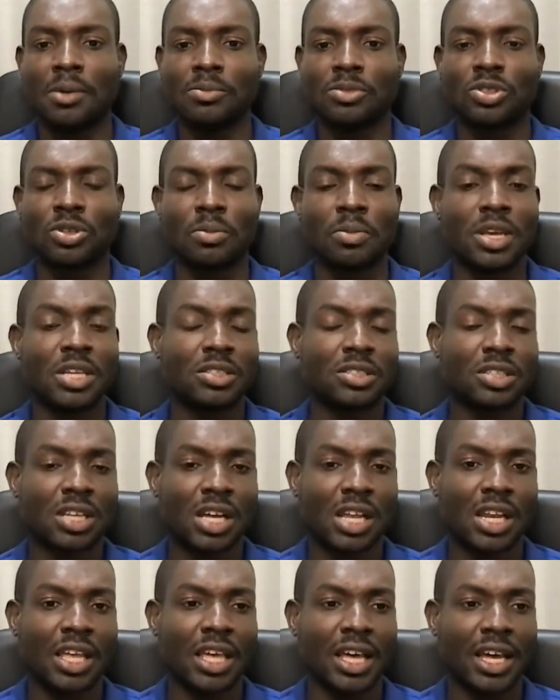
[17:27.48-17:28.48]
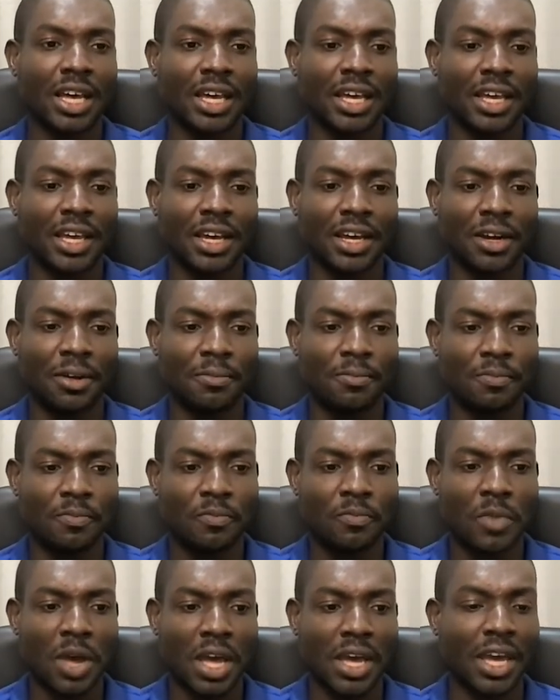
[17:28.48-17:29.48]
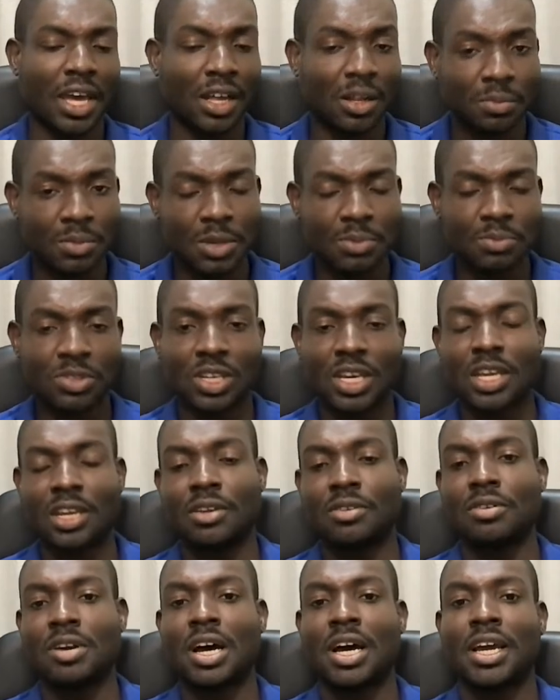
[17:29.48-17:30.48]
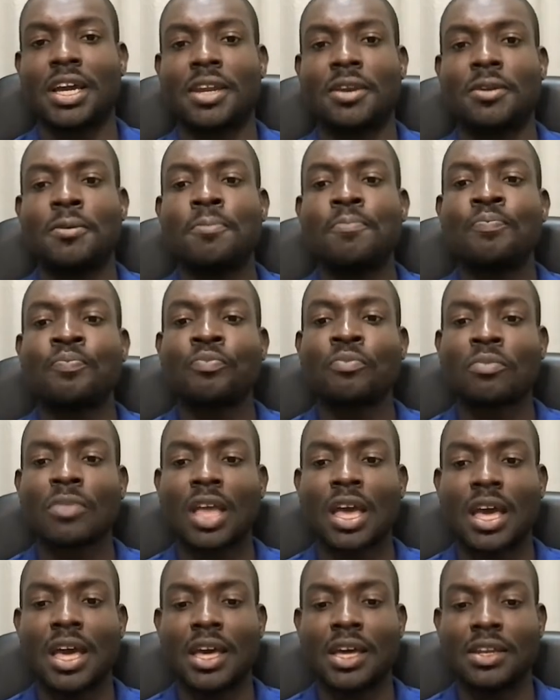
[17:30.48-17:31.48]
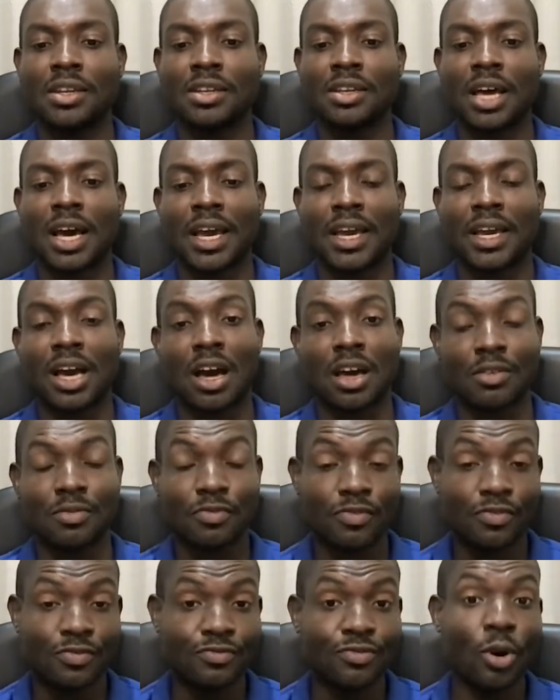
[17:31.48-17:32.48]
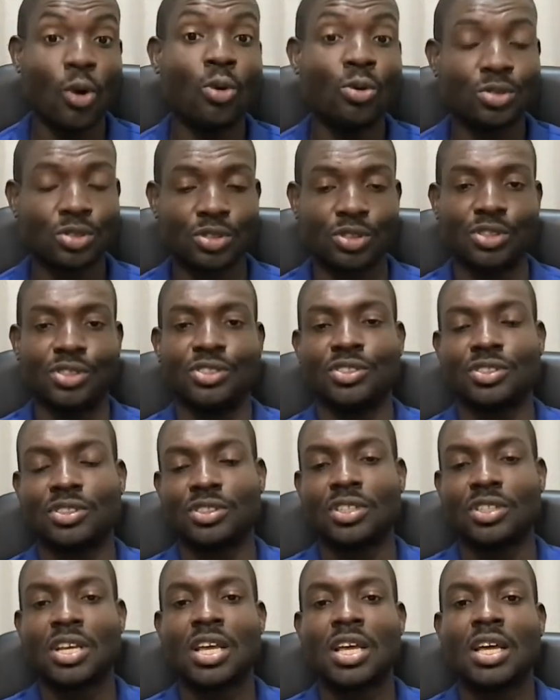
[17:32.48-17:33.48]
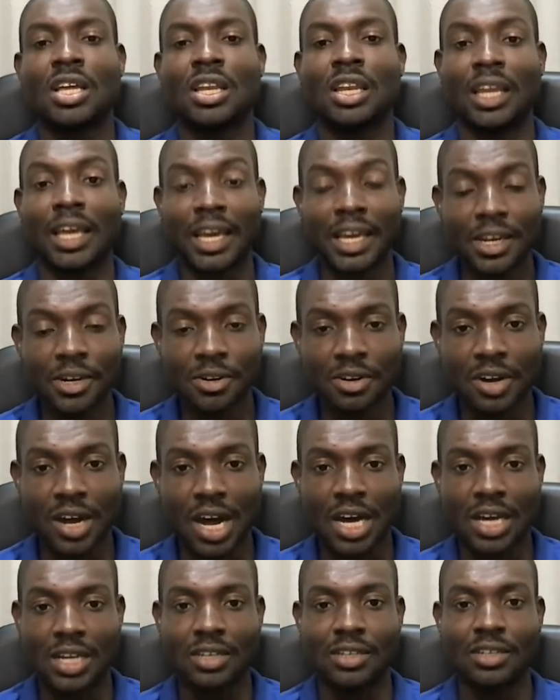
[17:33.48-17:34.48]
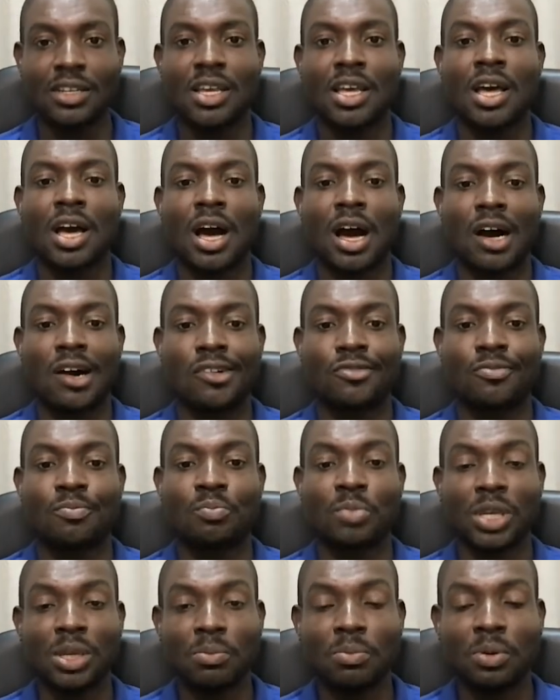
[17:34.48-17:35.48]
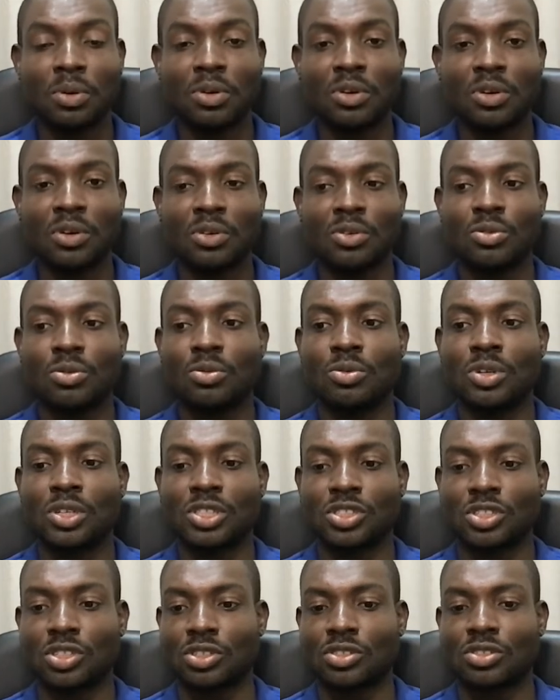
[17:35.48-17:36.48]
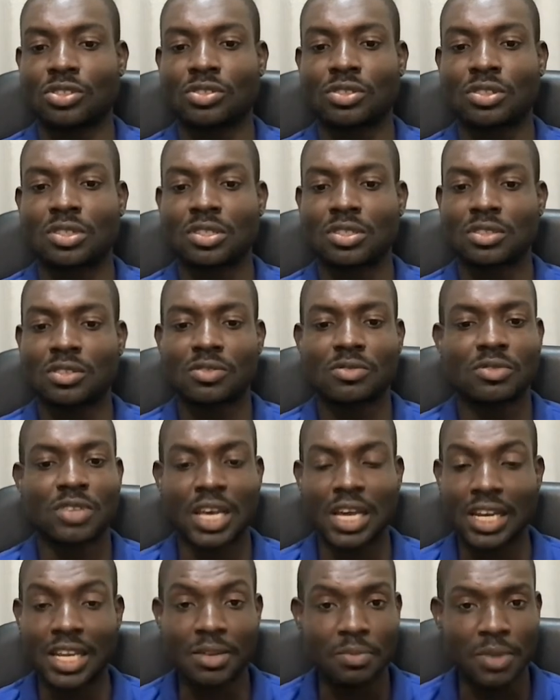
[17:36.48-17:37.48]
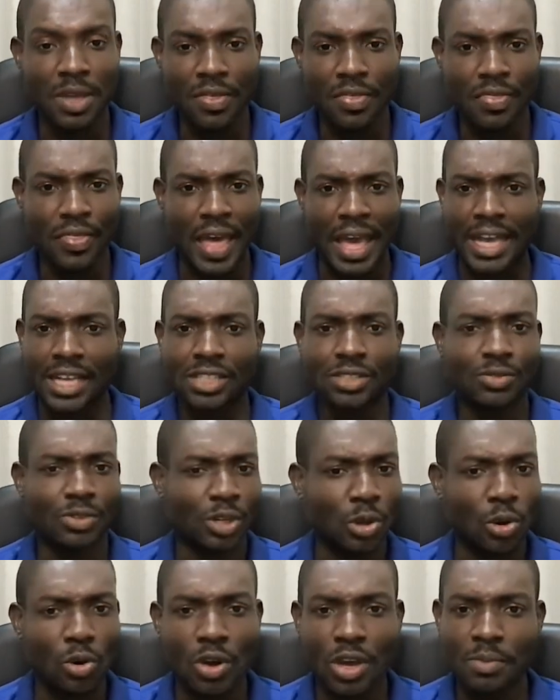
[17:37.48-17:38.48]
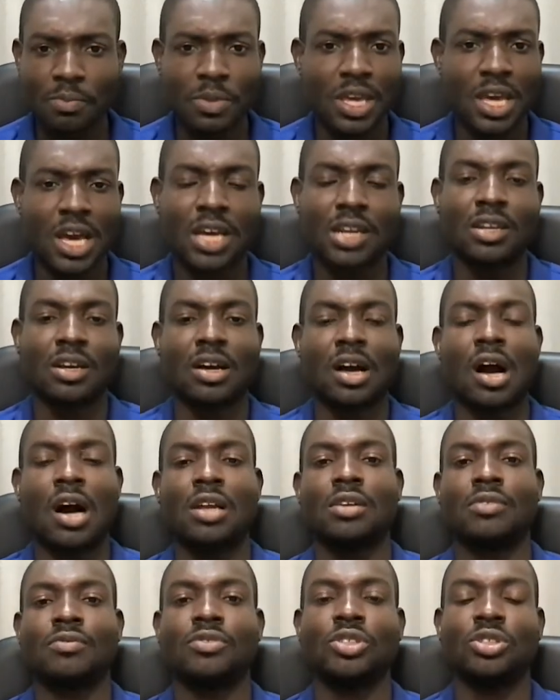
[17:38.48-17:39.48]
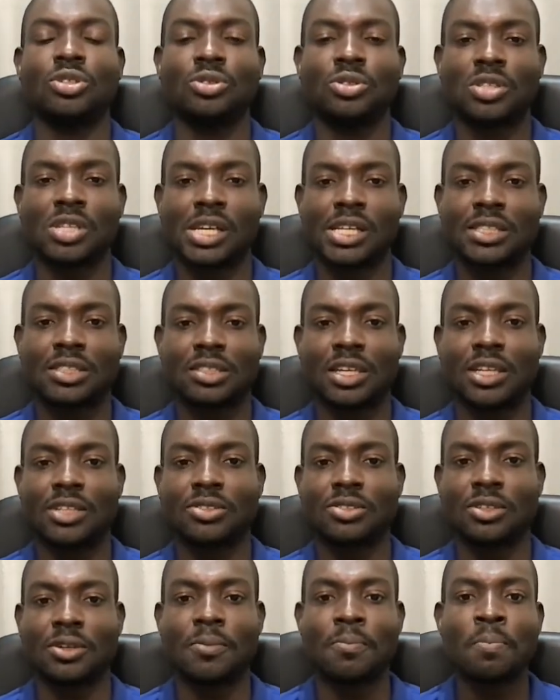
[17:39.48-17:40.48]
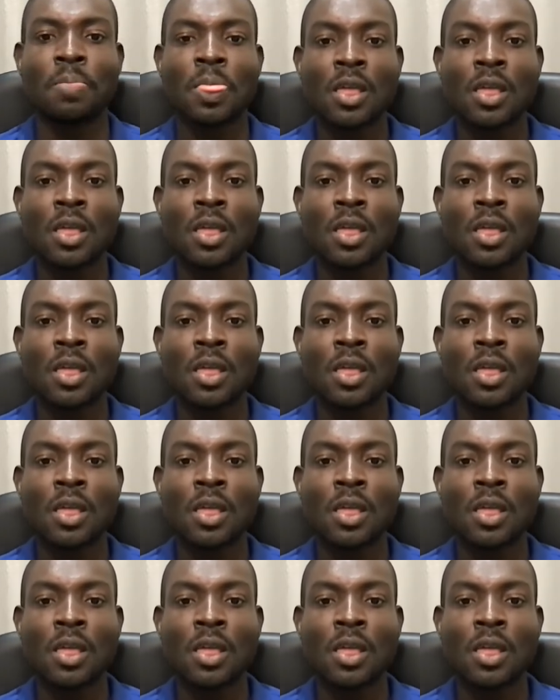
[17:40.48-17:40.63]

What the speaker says: So basically, I helped them to get a ride, and I got photos later on of people who were just telling me thanks for going beyond the call of duty, etc.